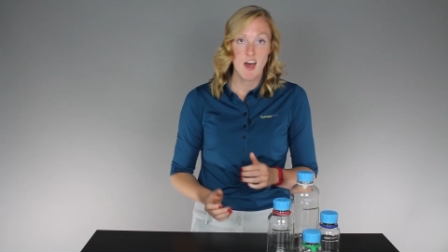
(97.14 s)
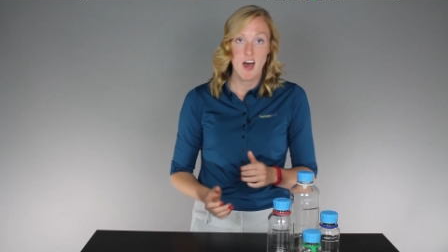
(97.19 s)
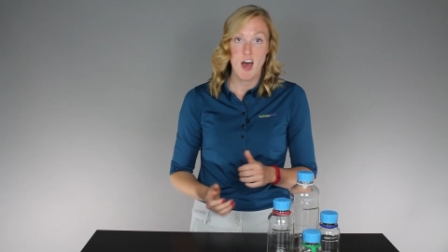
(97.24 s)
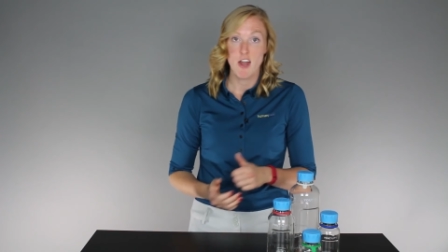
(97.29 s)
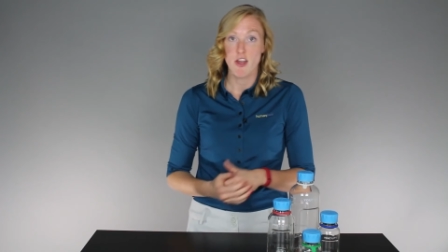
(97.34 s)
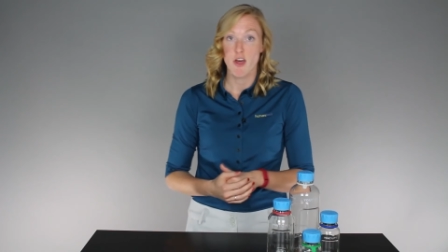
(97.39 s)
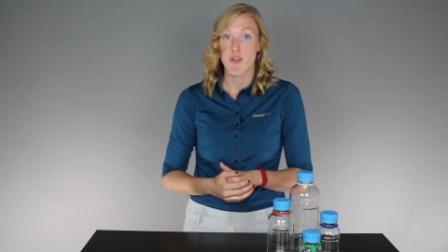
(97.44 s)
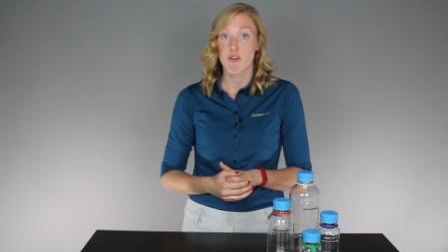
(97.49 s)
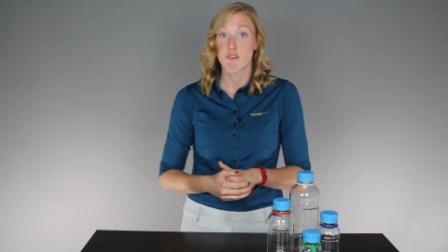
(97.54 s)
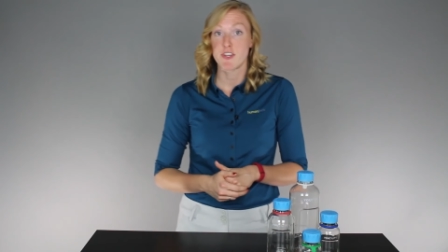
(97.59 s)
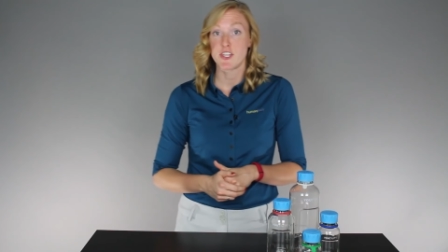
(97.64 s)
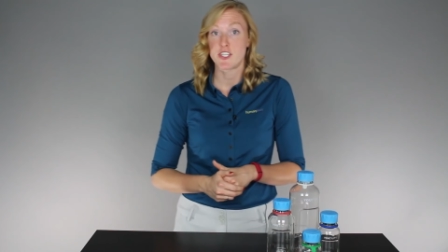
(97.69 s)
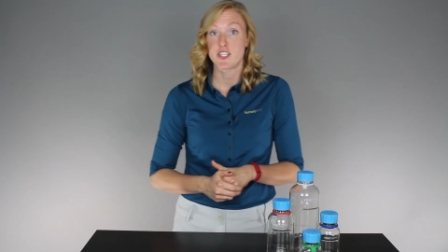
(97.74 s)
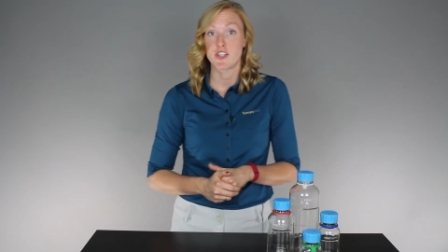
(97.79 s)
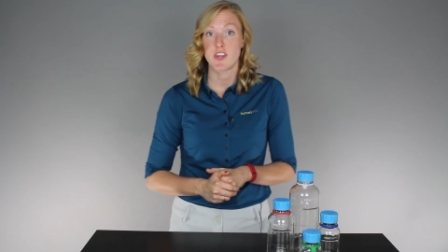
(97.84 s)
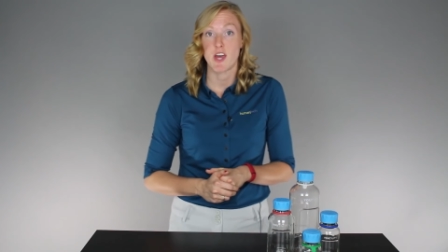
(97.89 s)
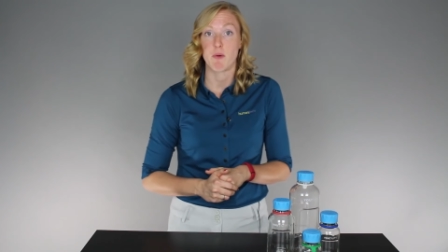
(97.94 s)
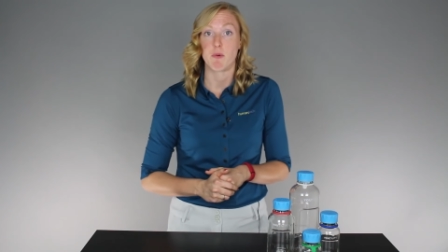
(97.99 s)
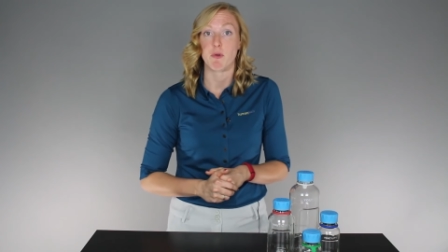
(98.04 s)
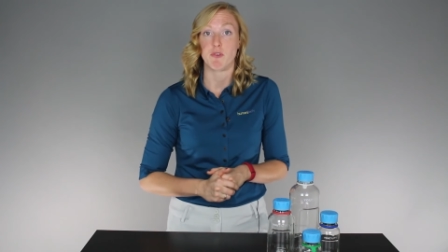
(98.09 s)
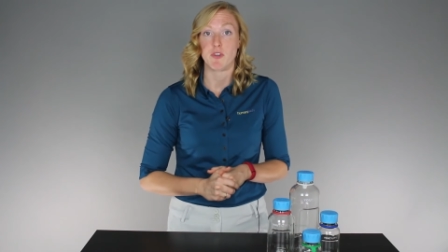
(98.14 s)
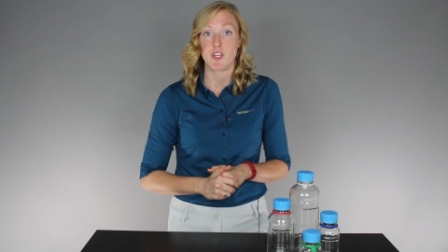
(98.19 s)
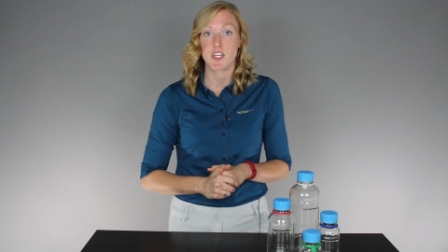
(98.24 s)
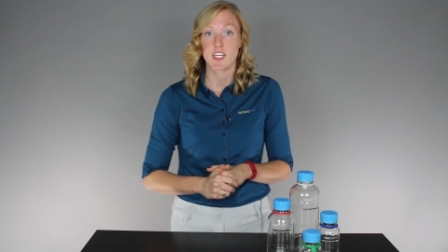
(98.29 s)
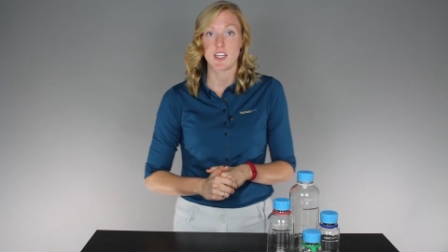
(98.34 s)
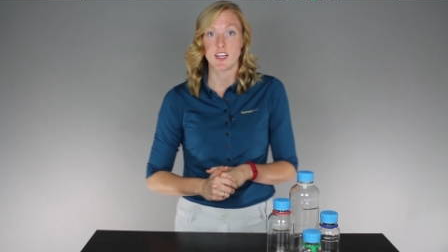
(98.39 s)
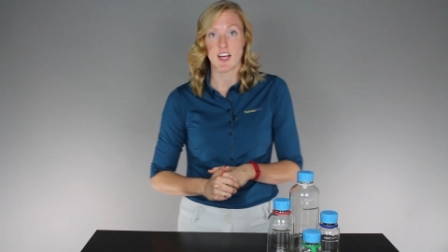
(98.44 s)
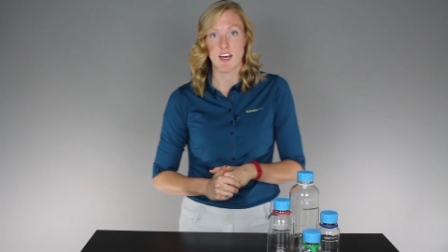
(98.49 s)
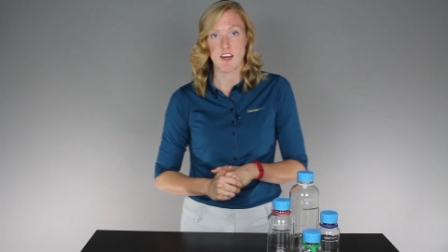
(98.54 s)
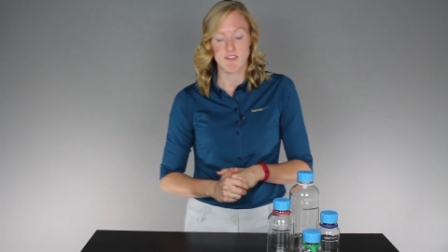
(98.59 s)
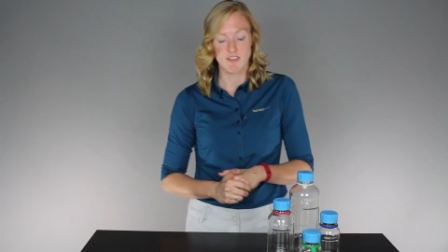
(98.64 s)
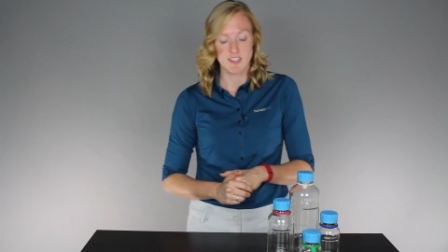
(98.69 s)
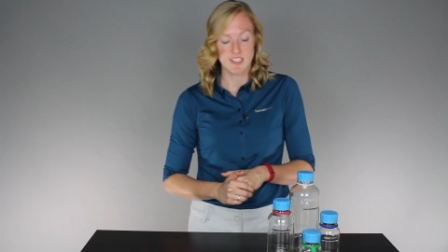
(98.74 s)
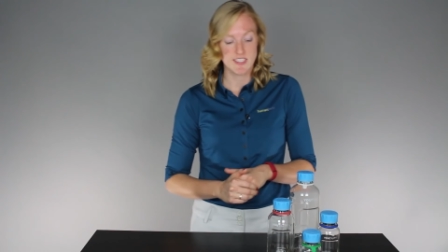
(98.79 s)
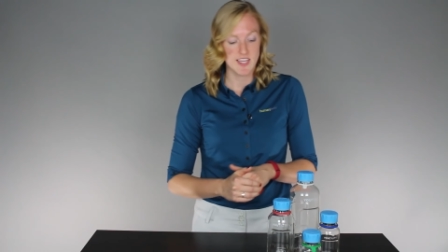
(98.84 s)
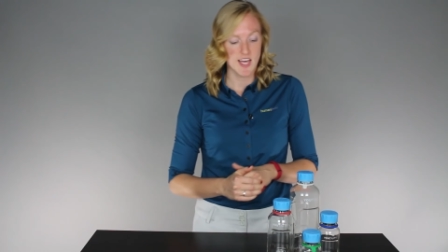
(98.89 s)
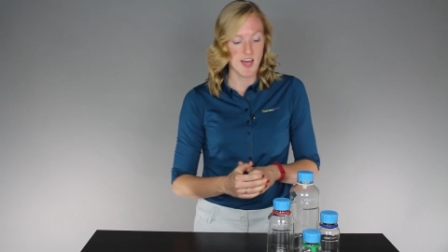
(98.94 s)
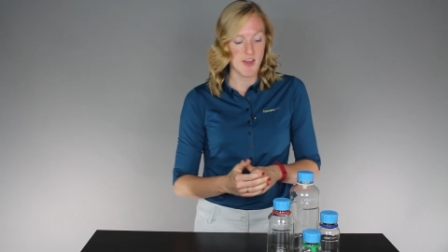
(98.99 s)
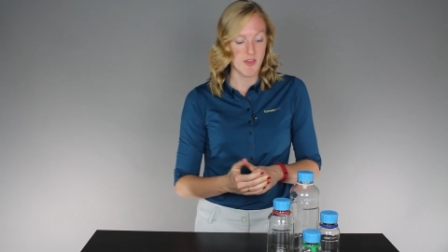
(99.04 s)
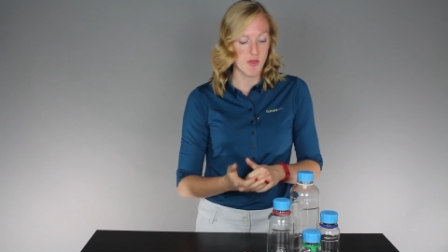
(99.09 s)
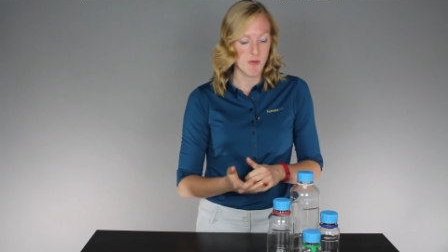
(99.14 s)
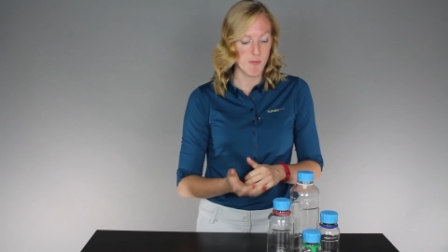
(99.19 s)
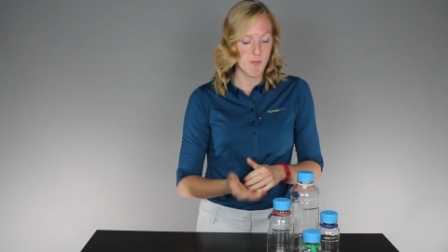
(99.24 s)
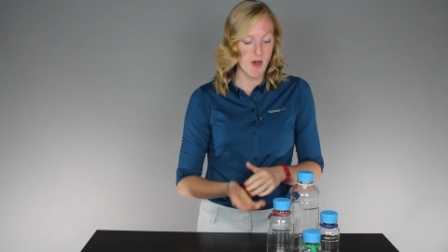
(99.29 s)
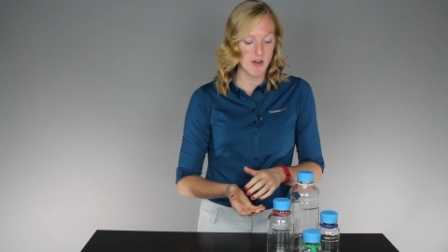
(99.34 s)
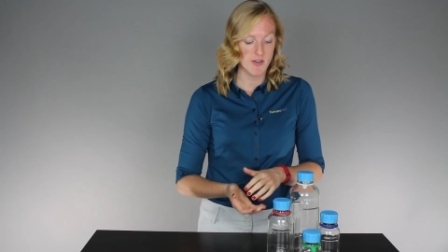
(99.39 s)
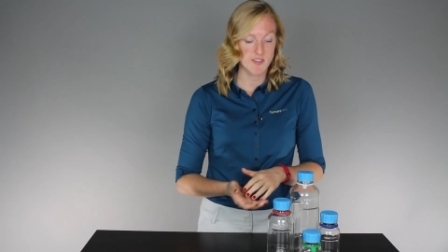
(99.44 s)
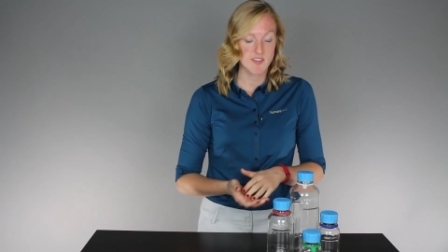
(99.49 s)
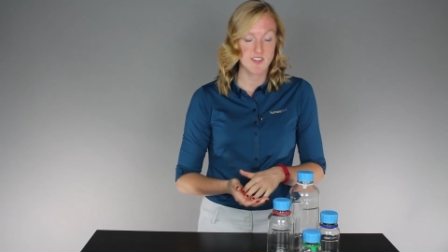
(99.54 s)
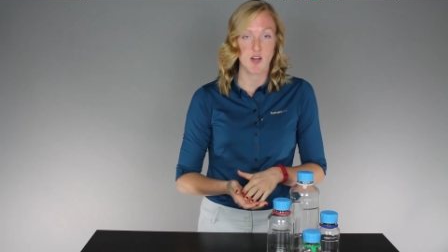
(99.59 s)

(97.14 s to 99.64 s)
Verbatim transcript: Another feature that we really love is that the bottles